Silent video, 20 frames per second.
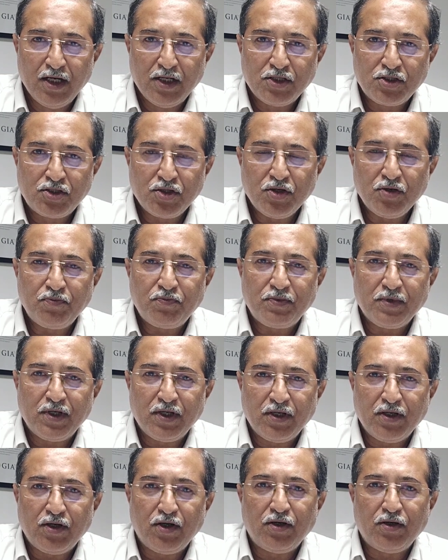So
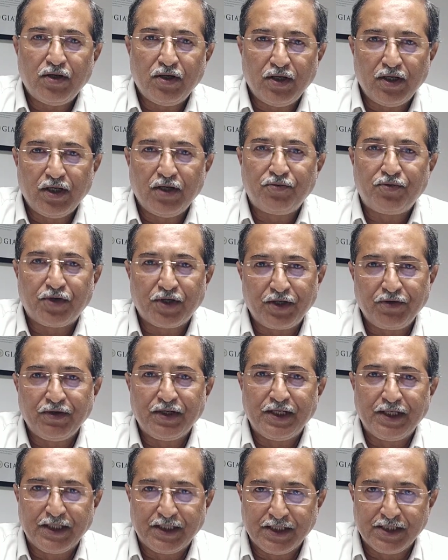
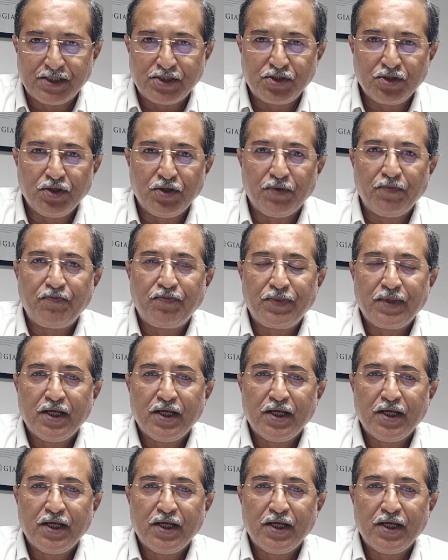41 degrees. So